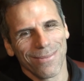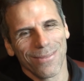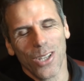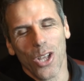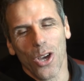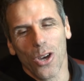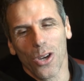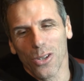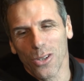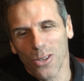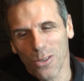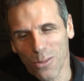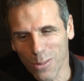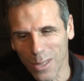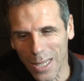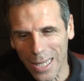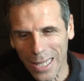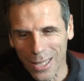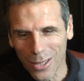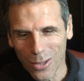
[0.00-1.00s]
No, not
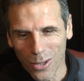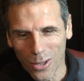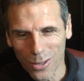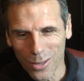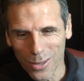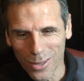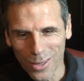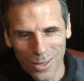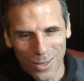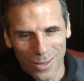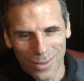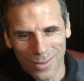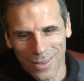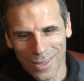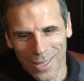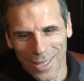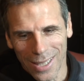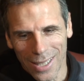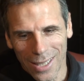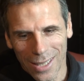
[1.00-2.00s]
really, no.
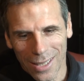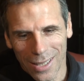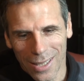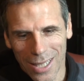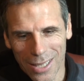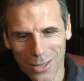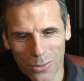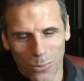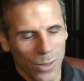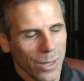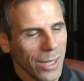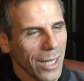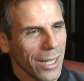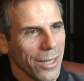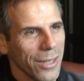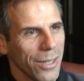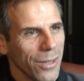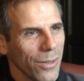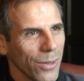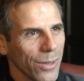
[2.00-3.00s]
That's what
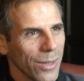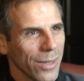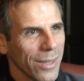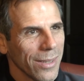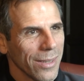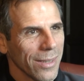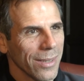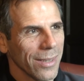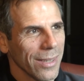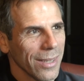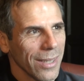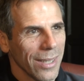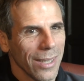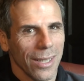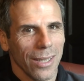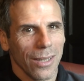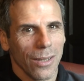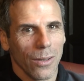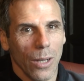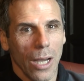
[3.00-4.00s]
I don't
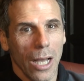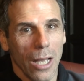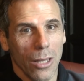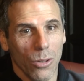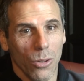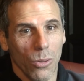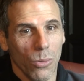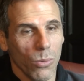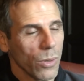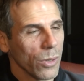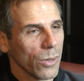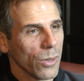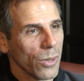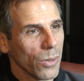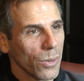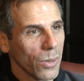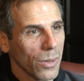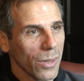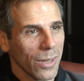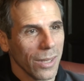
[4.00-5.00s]
want
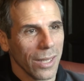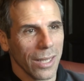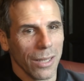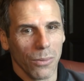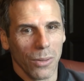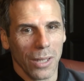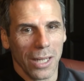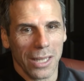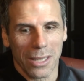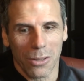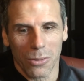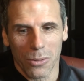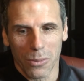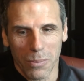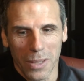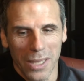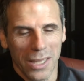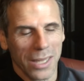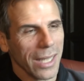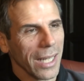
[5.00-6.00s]
to, otherwise I
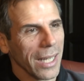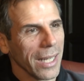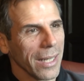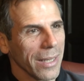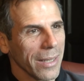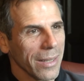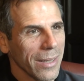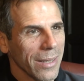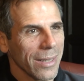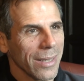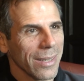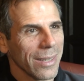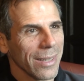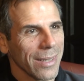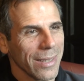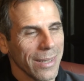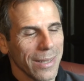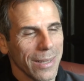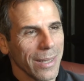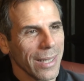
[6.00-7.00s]
would be
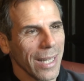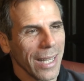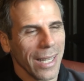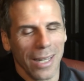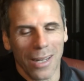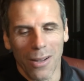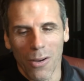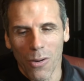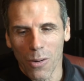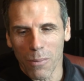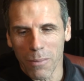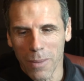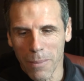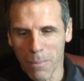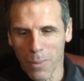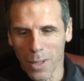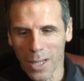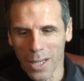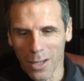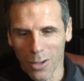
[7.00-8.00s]
staying home
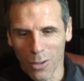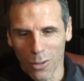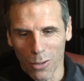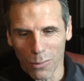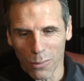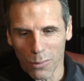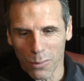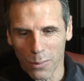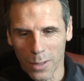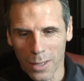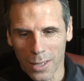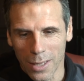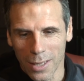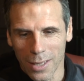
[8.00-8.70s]
and playing golf.